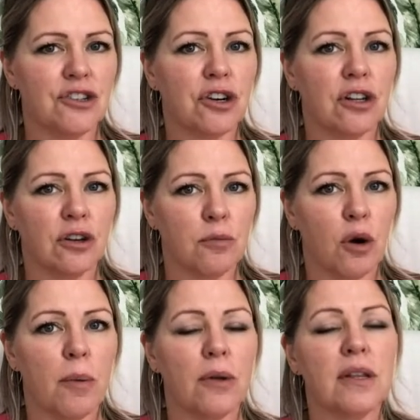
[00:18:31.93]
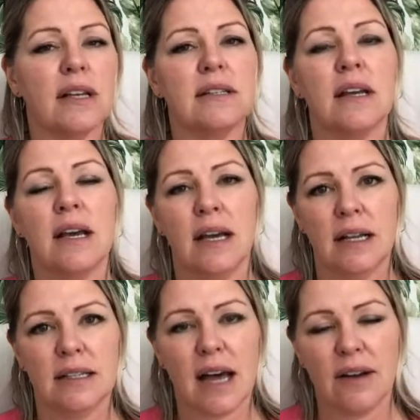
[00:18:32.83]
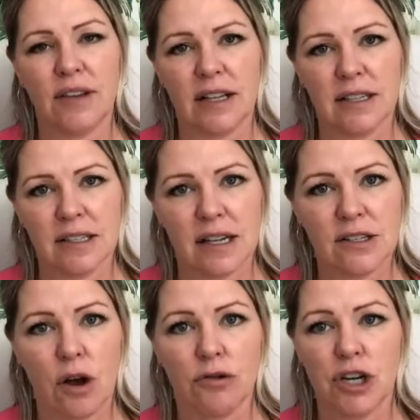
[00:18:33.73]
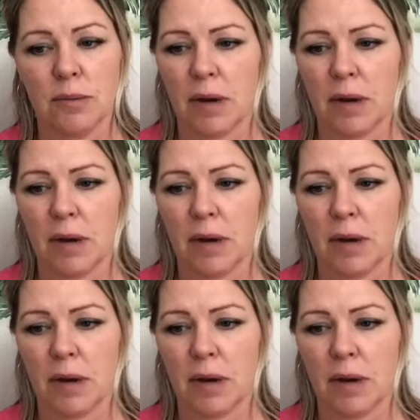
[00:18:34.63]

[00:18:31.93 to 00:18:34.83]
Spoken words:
You're going to learn more about this inside of Get Success Coaching,